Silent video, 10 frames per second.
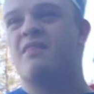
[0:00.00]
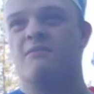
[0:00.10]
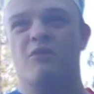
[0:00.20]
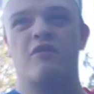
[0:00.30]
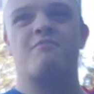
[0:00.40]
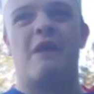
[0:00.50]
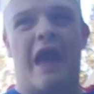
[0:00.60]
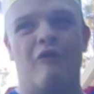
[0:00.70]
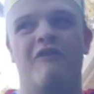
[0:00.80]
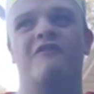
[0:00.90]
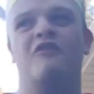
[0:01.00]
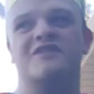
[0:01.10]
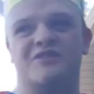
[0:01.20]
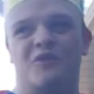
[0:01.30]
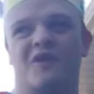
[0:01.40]
is the most powerful
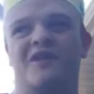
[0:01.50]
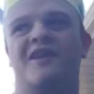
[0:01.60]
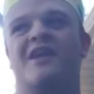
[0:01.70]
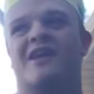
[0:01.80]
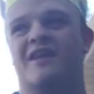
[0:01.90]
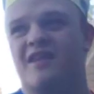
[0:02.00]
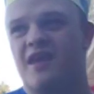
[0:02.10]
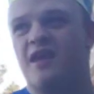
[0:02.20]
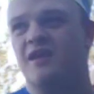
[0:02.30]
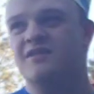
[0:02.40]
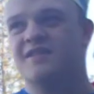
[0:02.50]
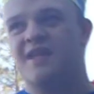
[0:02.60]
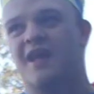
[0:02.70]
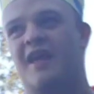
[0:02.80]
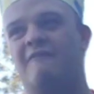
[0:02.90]
sword in King
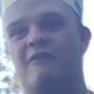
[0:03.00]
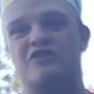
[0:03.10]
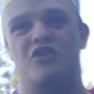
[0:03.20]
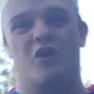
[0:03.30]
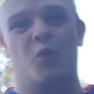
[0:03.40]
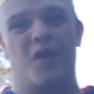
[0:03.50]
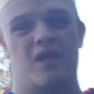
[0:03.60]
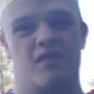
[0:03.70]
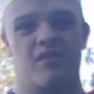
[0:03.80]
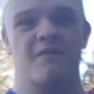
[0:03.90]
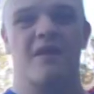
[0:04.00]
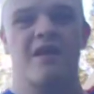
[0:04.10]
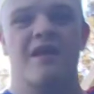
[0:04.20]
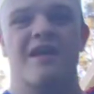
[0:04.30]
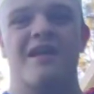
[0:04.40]
Zack Adventure Awaits.
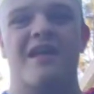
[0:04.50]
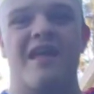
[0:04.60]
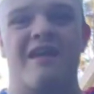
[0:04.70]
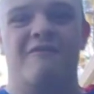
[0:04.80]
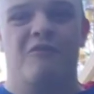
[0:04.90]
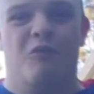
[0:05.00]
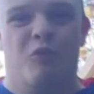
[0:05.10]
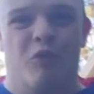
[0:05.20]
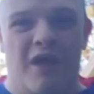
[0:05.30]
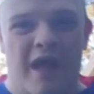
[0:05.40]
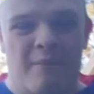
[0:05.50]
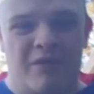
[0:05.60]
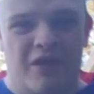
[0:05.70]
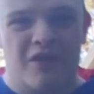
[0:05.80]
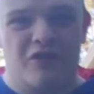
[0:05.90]
If a
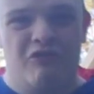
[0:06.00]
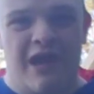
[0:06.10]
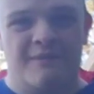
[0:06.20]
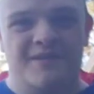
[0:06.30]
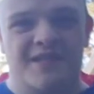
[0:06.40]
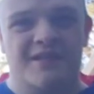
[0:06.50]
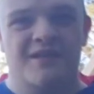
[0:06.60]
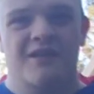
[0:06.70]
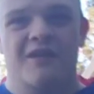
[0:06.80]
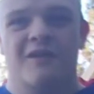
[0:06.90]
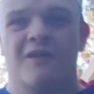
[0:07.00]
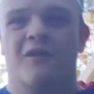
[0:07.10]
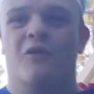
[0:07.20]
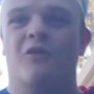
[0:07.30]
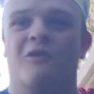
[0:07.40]
player grabs it,
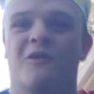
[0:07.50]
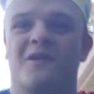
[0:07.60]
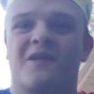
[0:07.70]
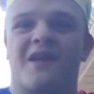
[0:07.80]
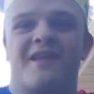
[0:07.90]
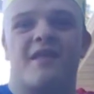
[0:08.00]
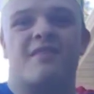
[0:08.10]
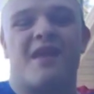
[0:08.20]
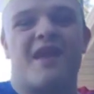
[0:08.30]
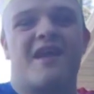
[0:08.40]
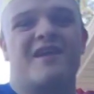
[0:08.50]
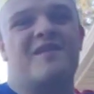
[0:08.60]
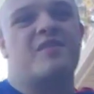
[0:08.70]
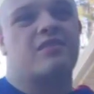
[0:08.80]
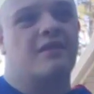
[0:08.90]
holding it in his
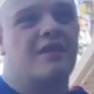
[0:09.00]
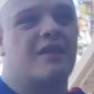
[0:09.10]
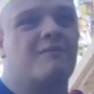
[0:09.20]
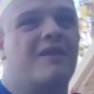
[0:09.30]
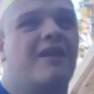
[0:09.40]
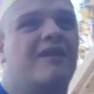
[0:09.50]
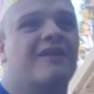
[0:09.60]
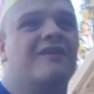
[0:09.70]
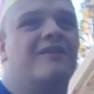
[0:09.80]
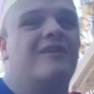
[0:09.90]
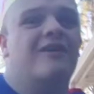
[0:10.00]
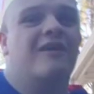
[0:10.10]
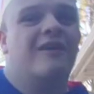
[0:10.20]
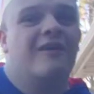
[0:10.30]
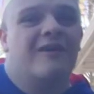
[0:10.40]
hands, he'd be like,
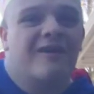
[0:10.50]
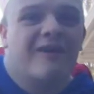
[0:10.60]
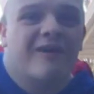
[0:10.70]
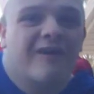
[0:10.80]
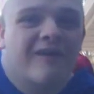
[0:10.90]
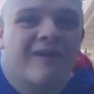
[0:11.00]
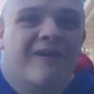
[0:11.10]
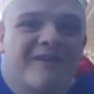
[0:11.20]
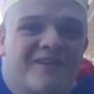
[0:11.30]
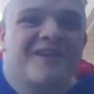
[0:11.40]
oh,